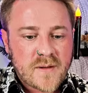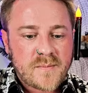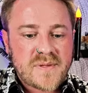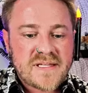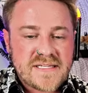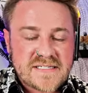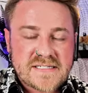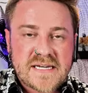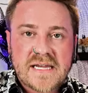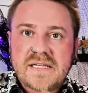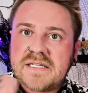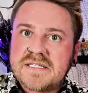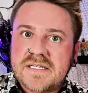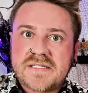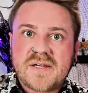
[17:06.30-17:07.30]
please take
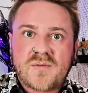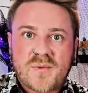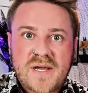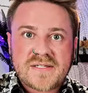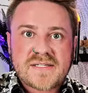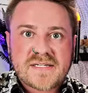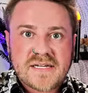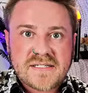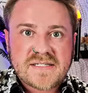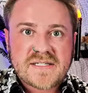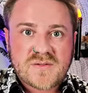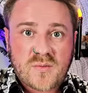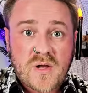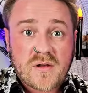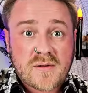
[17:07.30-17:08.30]
this as it resonates
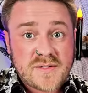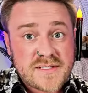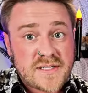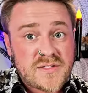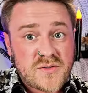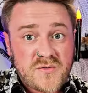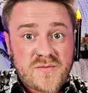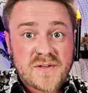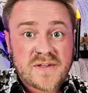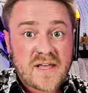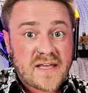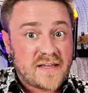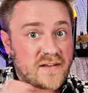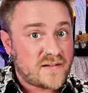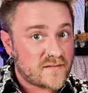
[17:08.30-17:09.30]
as well, because I do feel
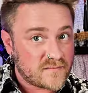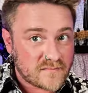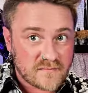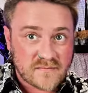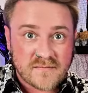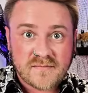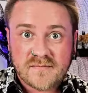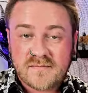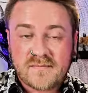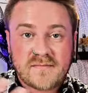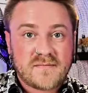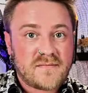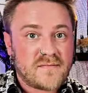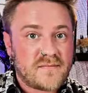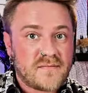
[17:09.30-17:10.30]
like
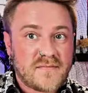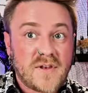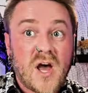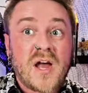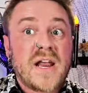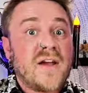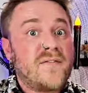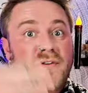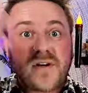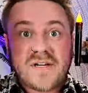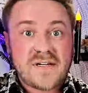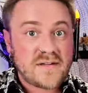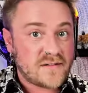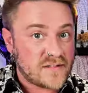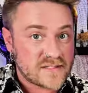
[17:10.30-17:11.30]

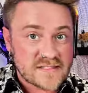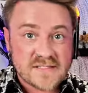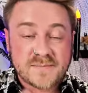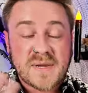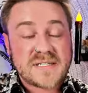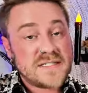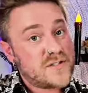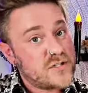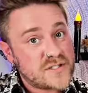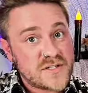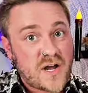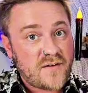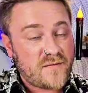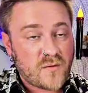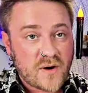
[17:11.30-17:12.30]
this message is
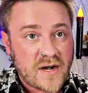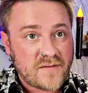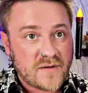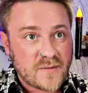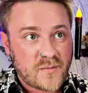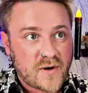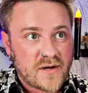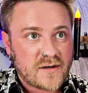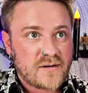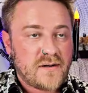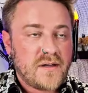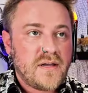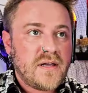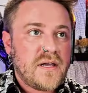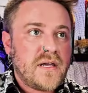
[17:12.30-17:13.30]
not for everyone.
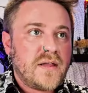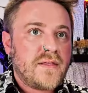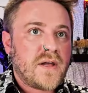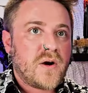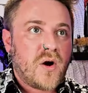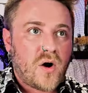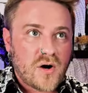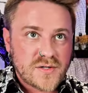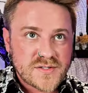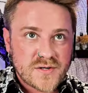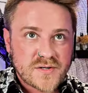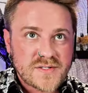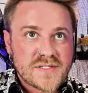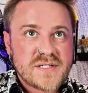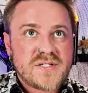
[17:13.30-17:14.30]
There are
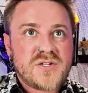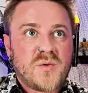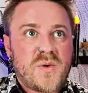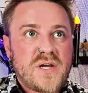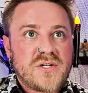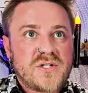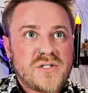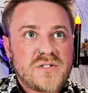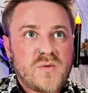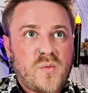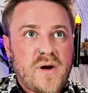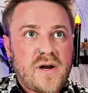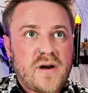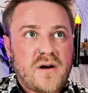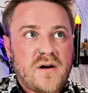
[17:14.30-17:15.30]
certain situations
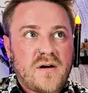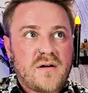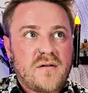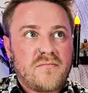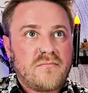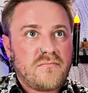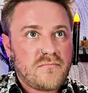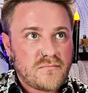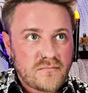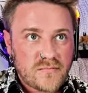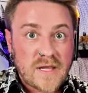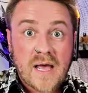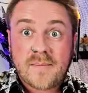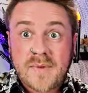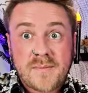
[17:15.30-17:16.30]
where,
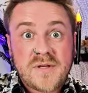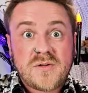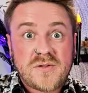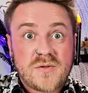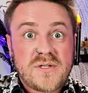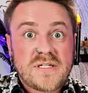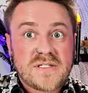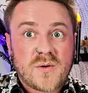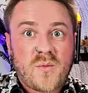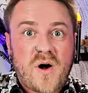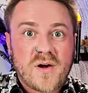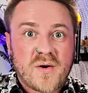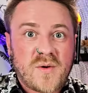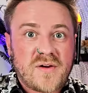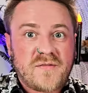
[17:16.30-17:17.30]
maybe you do need to
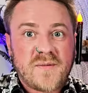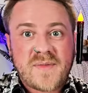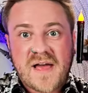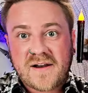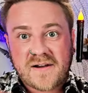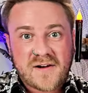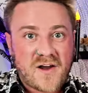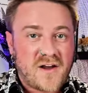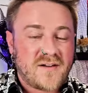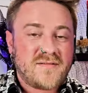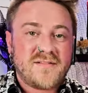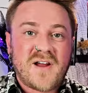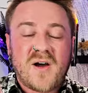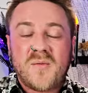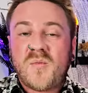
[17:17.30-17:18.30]
walk away from that and
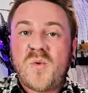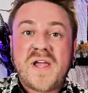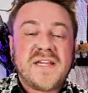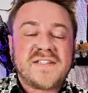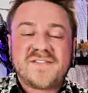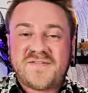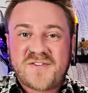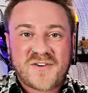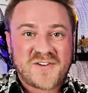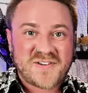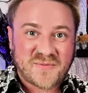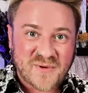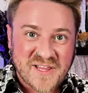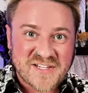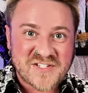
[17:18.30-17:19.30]
not wait for a
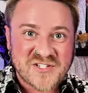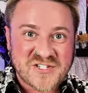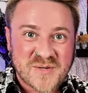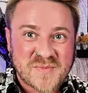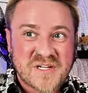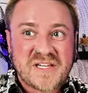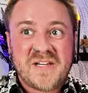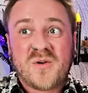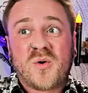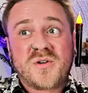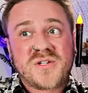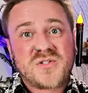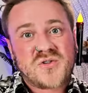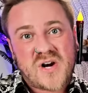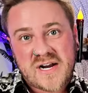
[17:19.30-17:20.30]
relationship to heal or
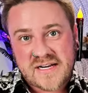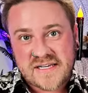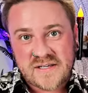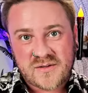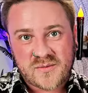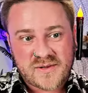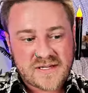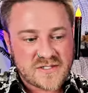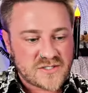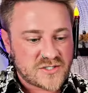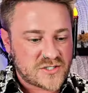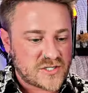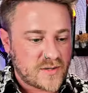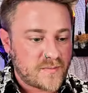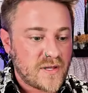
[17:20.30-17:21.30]
to try to heal a
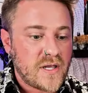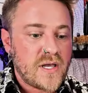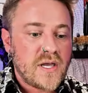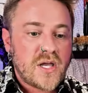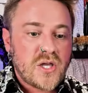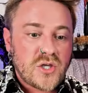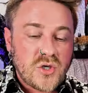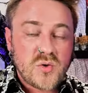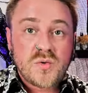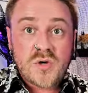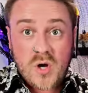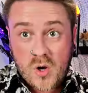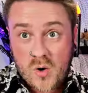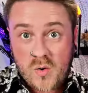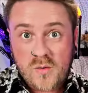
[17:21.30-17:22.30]
relationship. You
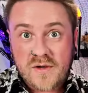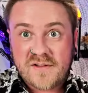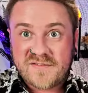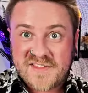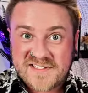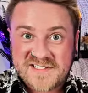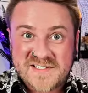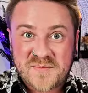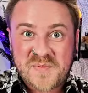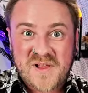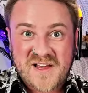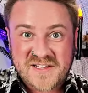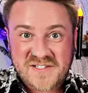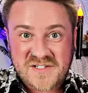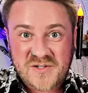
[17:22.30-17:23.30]
know if this is
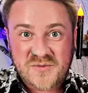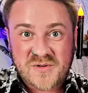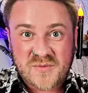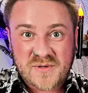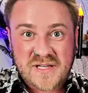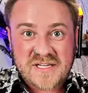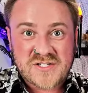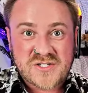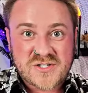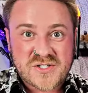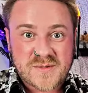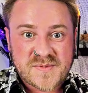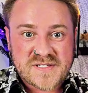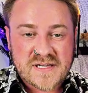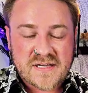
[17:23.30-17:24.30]
applying to you in a
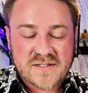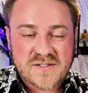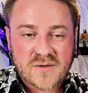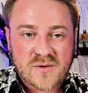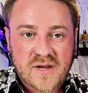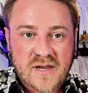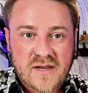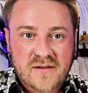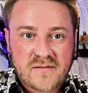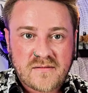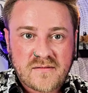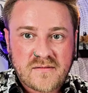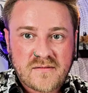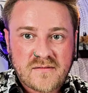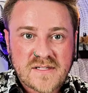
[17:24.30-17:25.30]
relationship sense, okay?
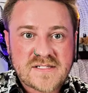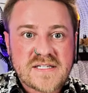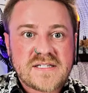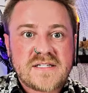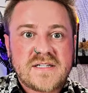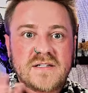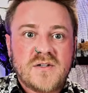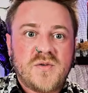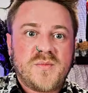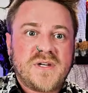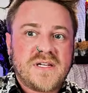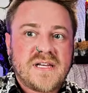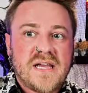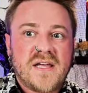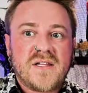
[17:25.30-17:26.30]
This isn't
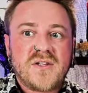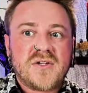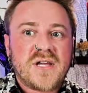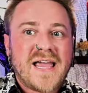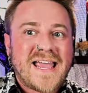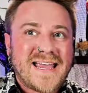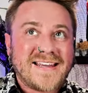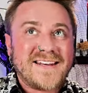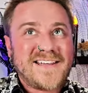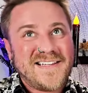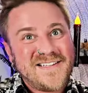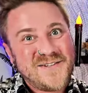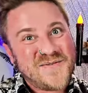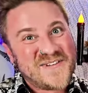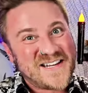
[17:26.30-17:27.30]
an
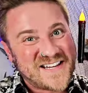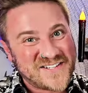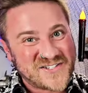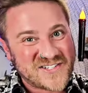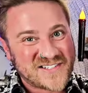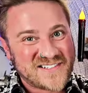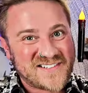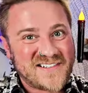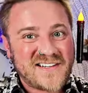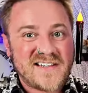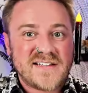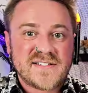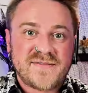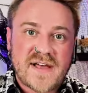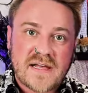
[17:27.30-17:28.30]
illumination. It
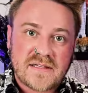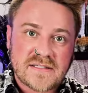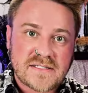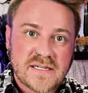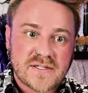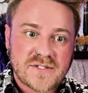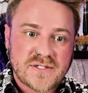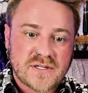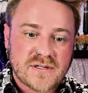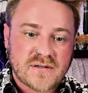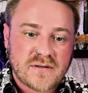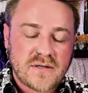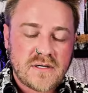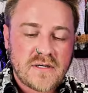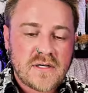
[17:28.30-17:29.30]
is validation.
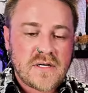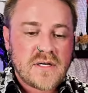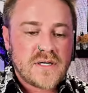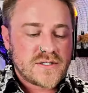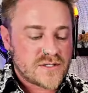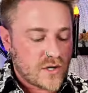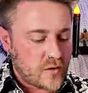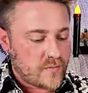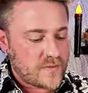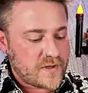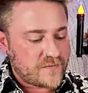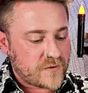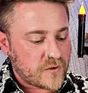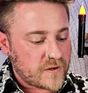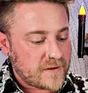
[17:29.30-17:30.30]
So
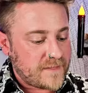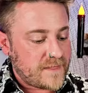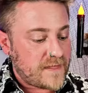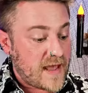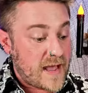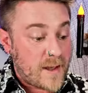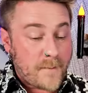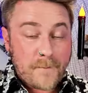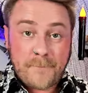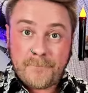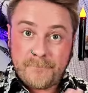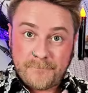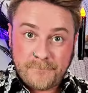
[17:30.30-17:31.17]
if you're in that